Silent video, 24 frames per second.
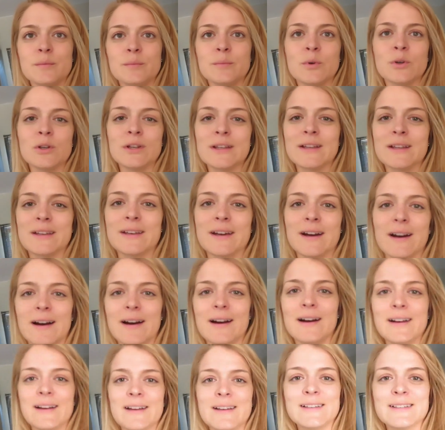Morning
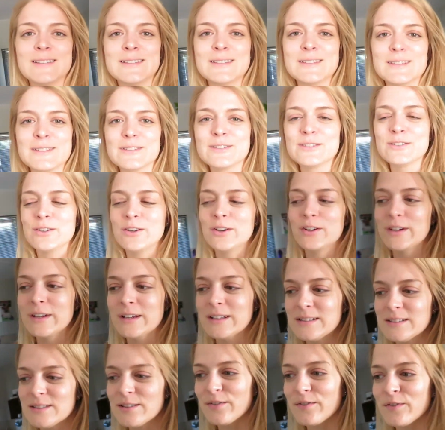guys, so
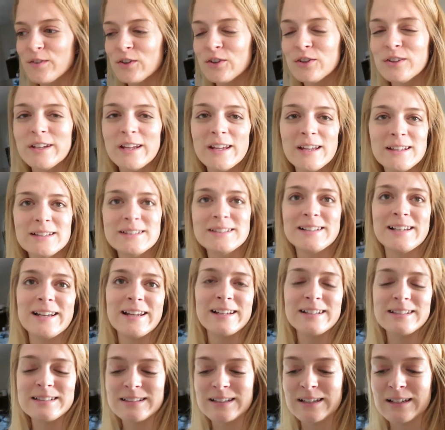it's a few days
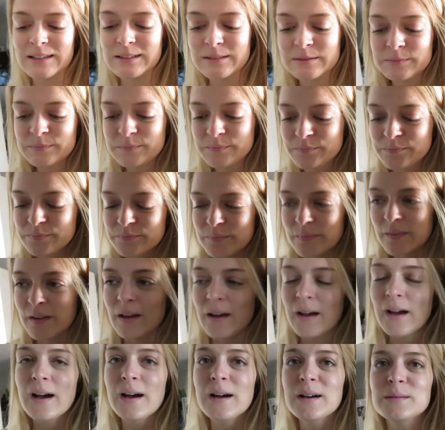later.
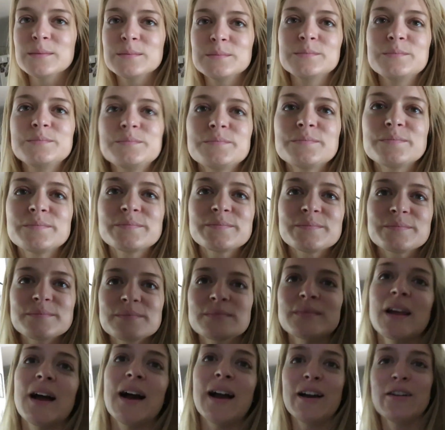I
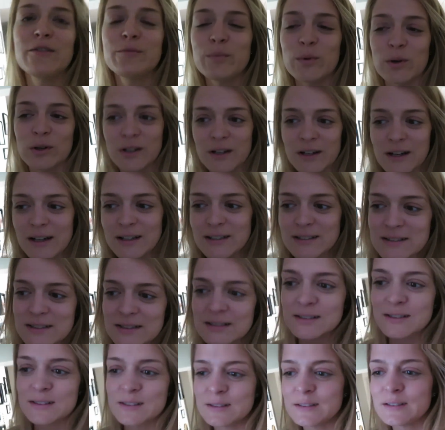have
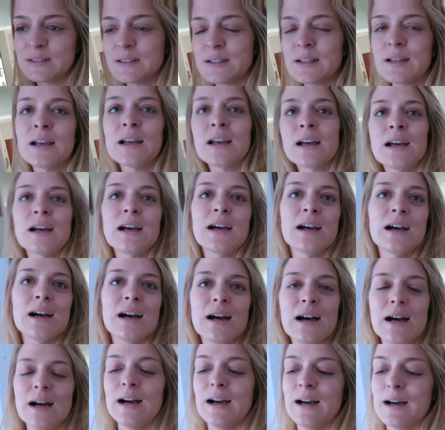bronchitis.
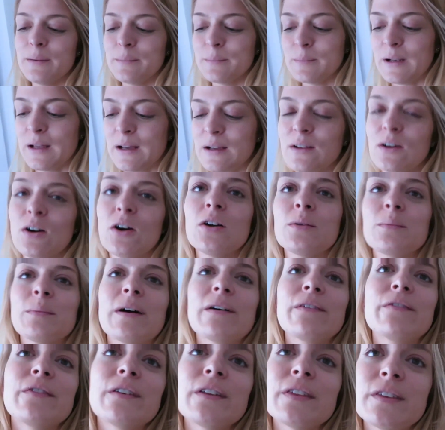Like on
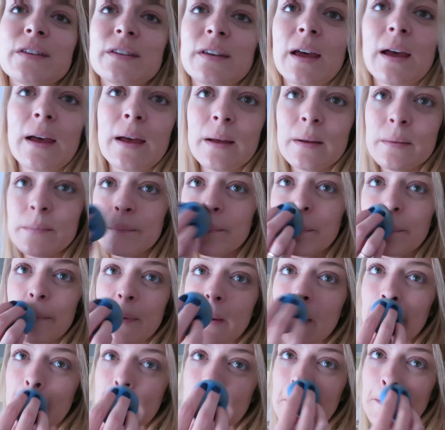my fifth day,
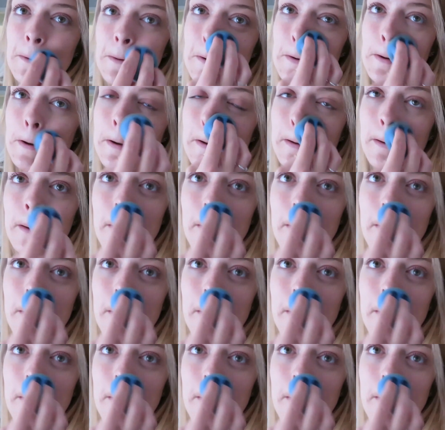I just wanna,